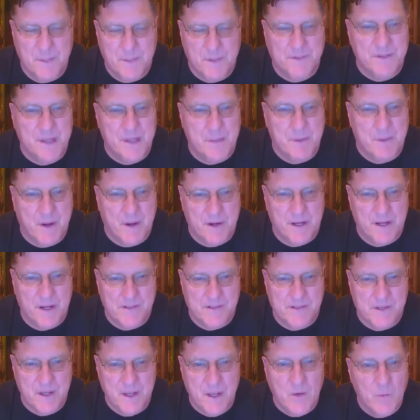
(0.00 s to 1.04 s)
built-up
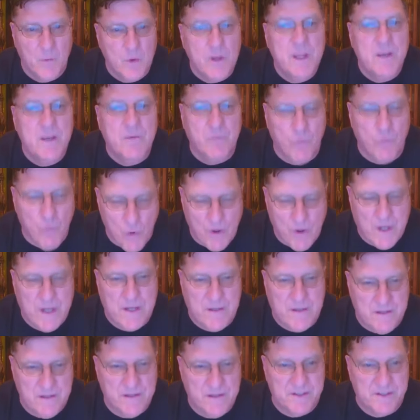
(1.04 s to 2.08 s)
areas, we'll give
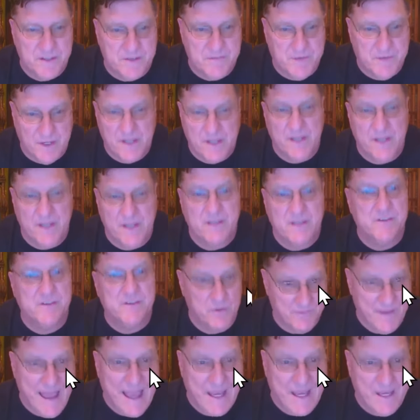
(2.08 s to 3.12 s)
warning to the civilians
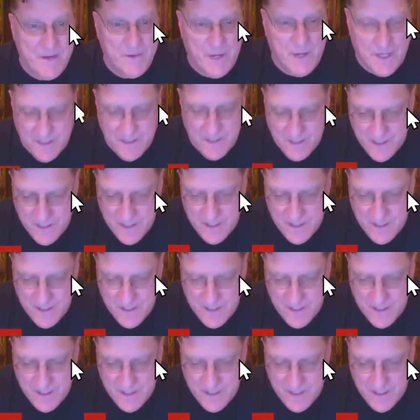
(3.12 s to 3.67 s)
to evacuate.